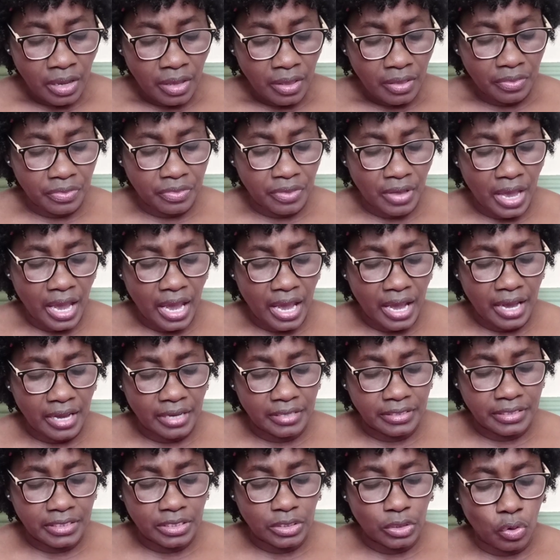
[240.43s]
There
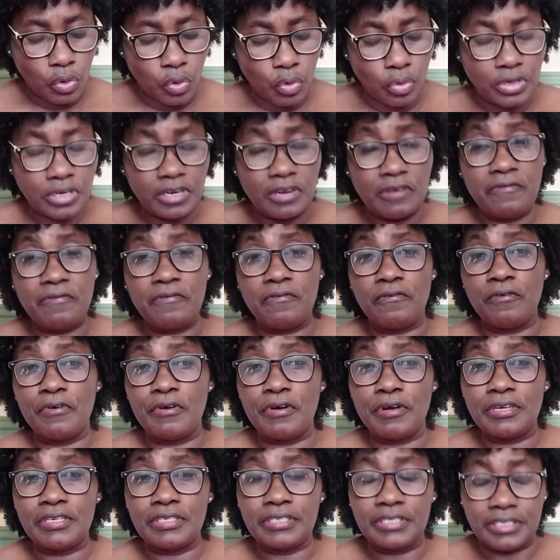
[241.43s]
is no
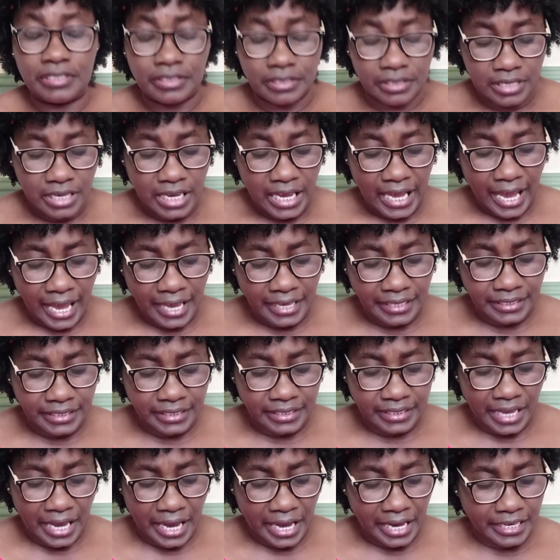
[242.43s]
difference.
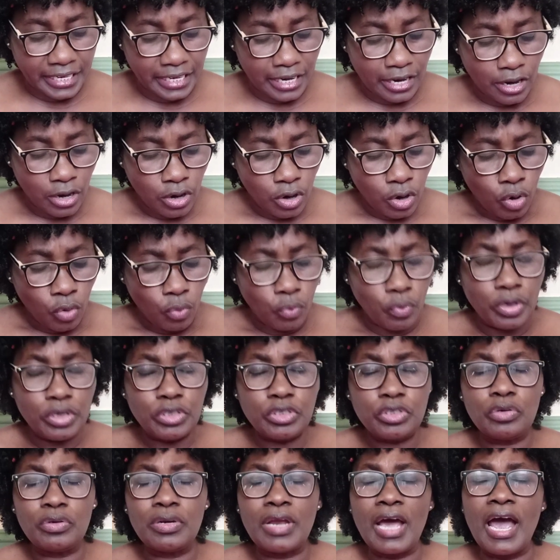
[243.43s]
Instead, we
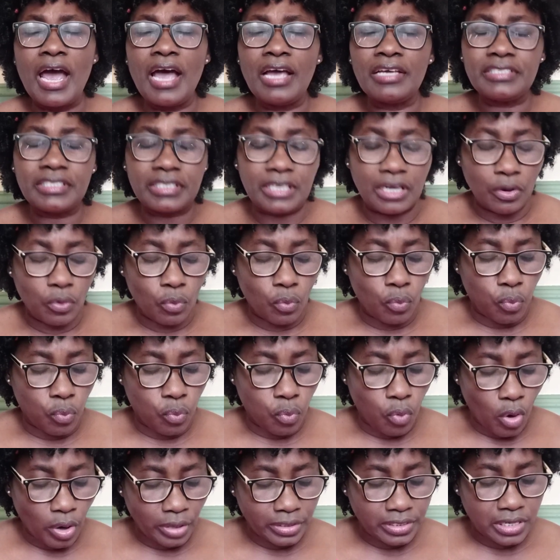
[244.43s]
should ask
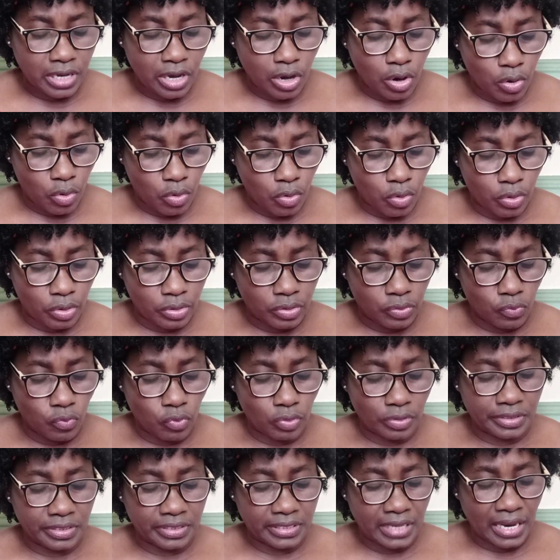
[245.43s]
what God
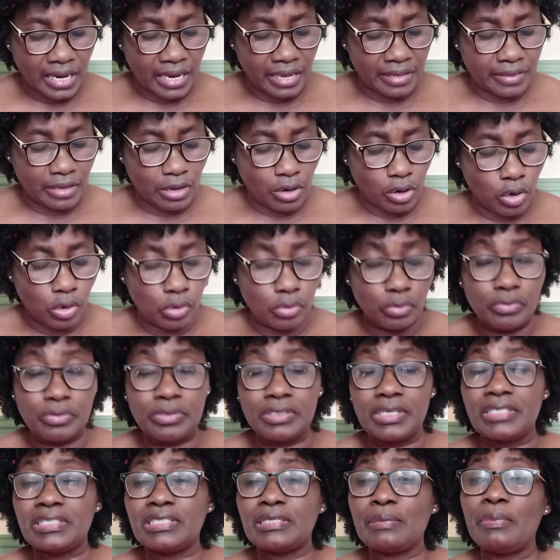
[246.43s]
was telling the Old
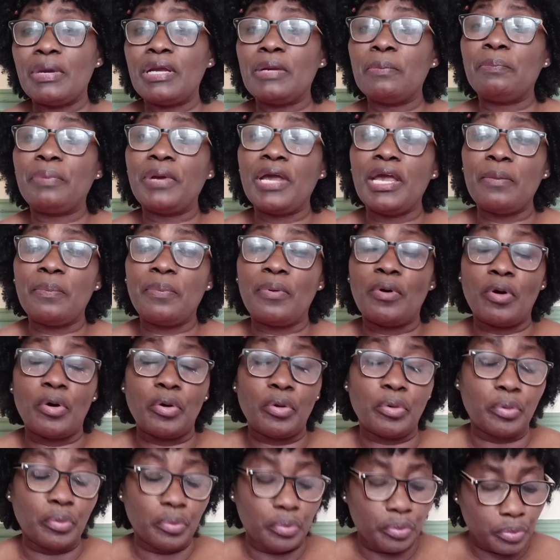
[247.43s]
Testament
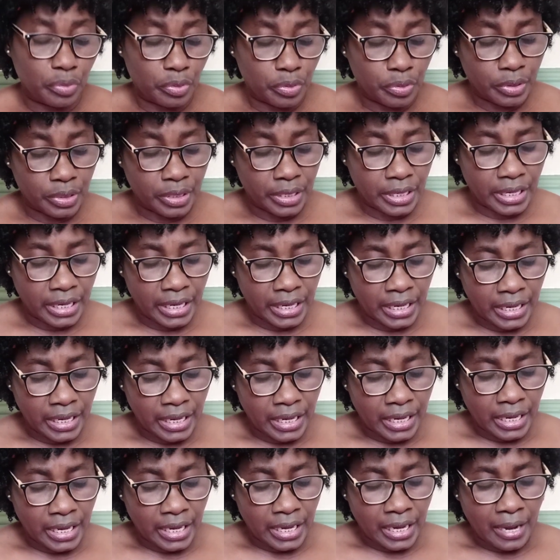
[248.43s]
people
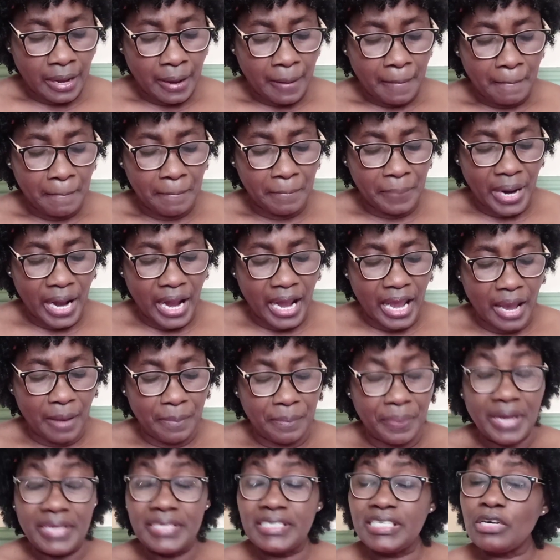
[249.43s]
by a
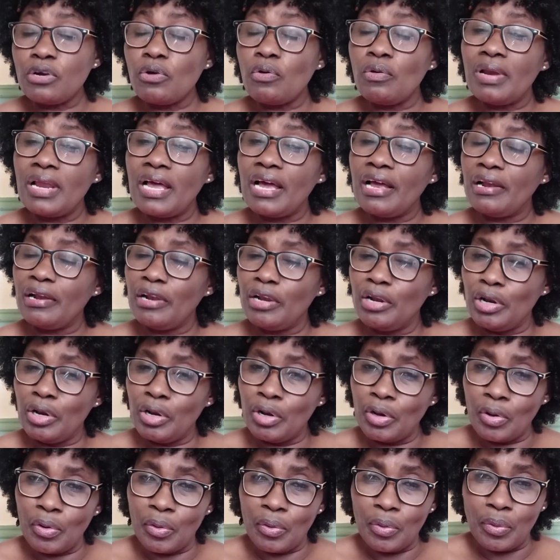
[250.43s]
particular
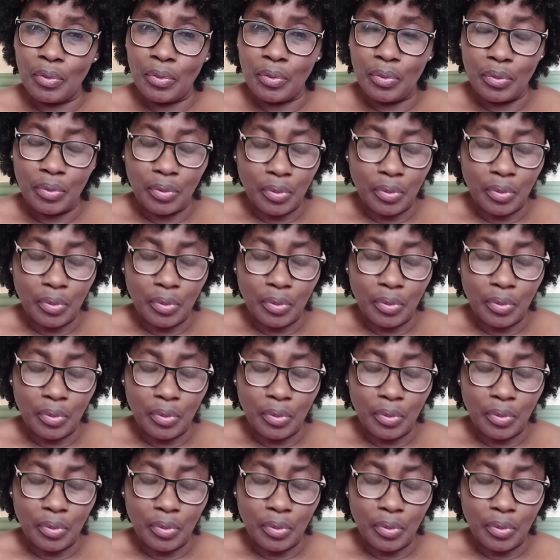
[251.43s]
law.